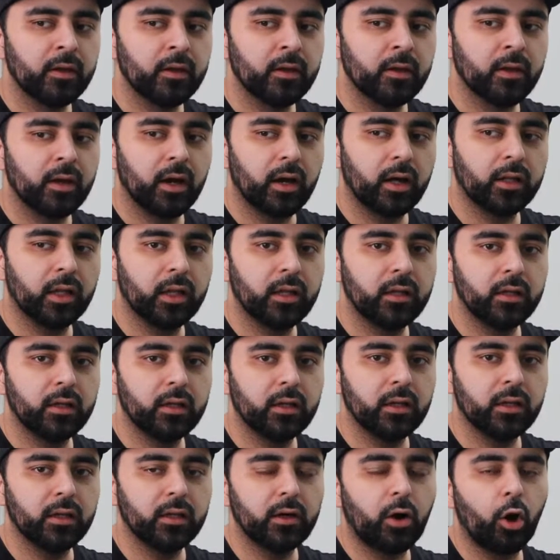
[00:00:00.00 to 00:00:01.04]
And then
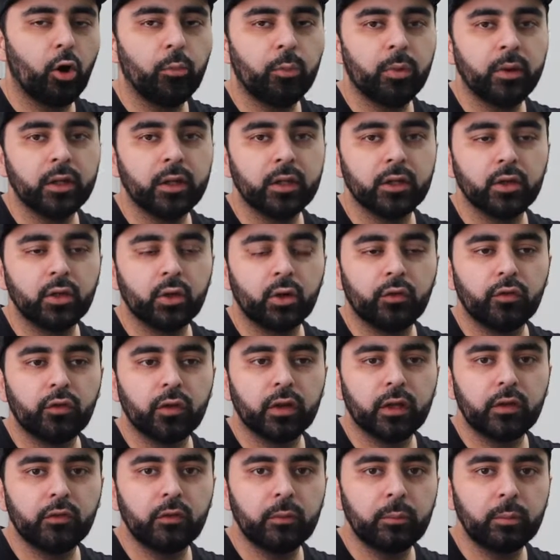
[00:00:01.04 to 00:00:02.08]
opening the door for
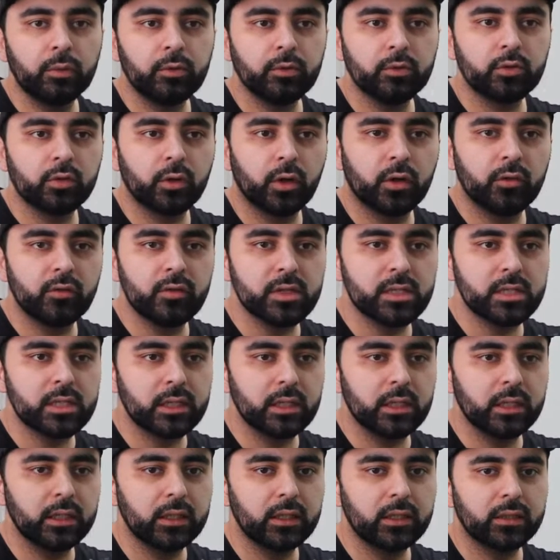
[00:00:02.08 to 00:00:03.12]
Liverpool. So
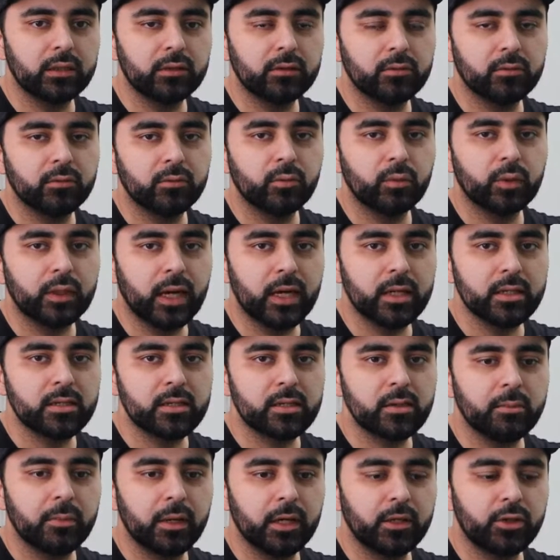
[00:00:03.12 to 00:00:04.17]
obviously we had to
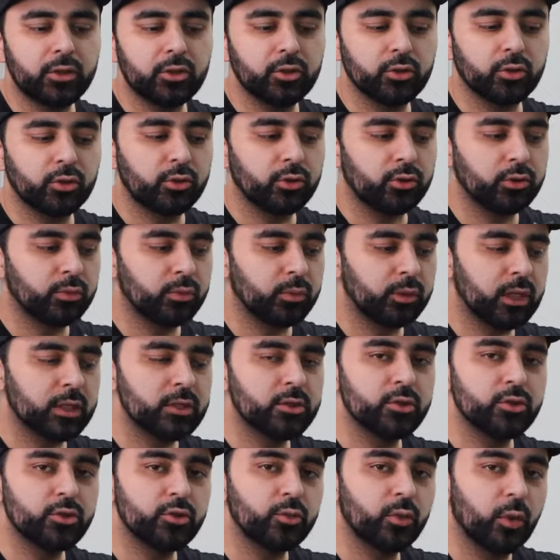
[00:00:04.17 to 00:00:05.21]
make sure we had to
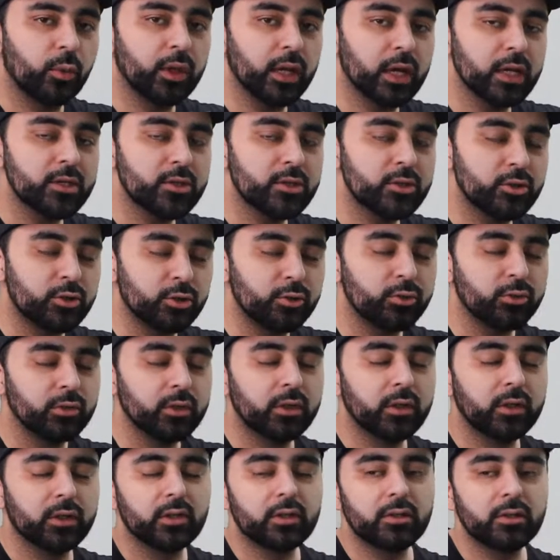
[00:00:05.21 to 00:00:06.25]
do what we had to do.
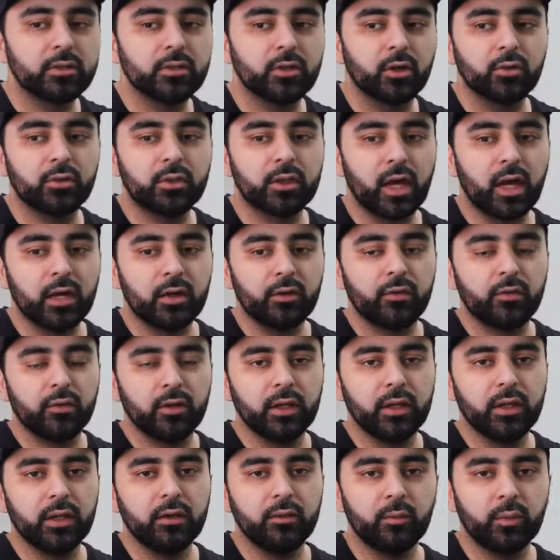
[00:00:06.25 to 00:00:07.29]
So
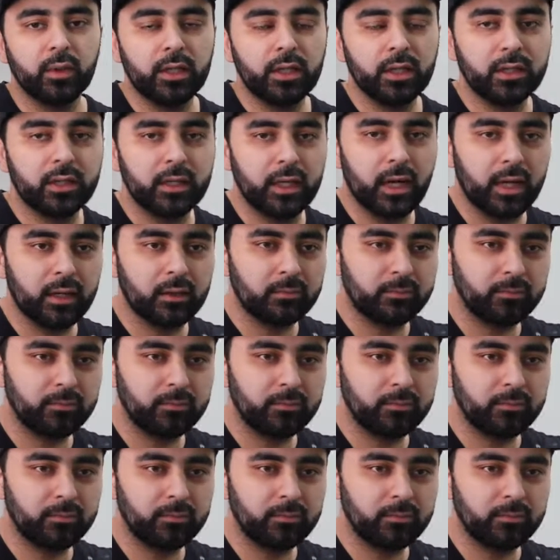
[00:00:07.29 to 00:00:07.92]
thankfully we did that.